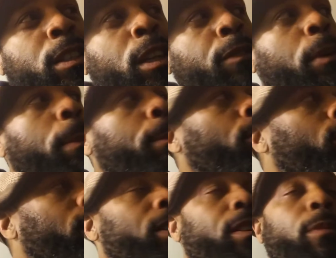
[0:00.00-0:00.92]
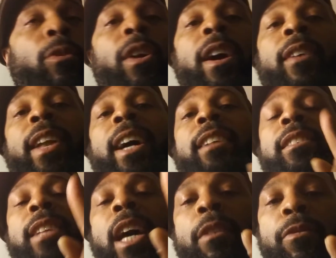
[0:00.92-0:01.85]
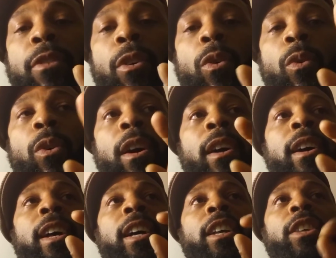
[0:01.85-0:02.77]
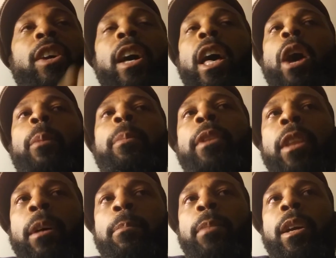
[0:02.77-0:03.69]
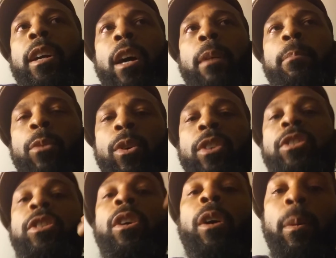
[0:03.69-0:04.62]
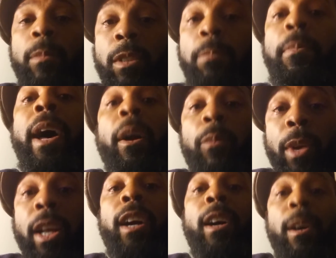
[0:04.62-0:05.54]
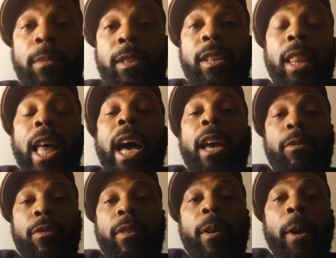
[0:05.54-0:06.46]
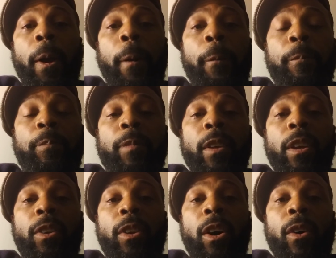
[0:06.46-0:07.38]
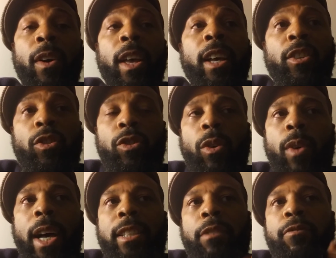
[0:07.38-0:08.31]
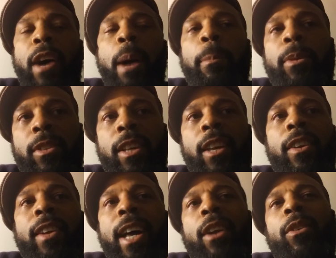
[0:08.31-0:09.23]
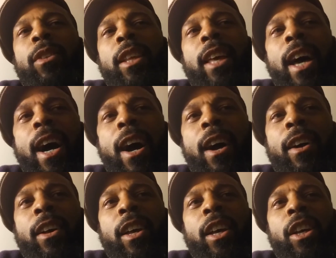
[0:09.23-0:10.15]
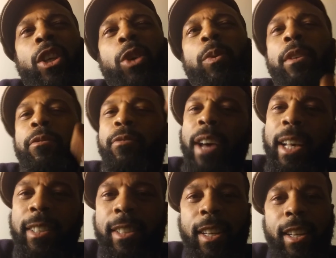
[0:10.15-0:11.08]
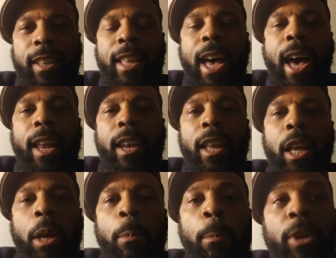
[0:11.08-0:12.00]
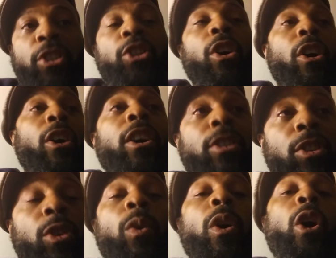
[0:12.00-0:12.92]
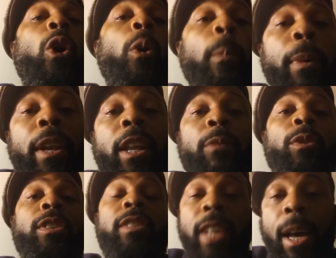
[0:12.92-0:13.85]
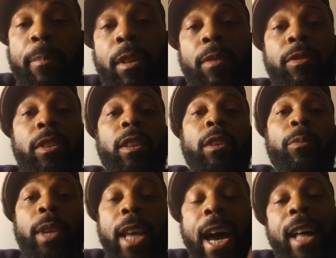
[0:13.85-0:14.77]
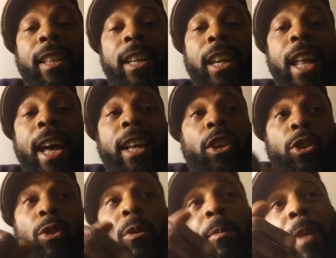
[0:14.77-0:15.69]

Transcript: different points around that cipher, or you're helping them become more circumspect when it comes to life. So as a 5%er, not only are you invested in that, but you're also open and receptive to the reality that you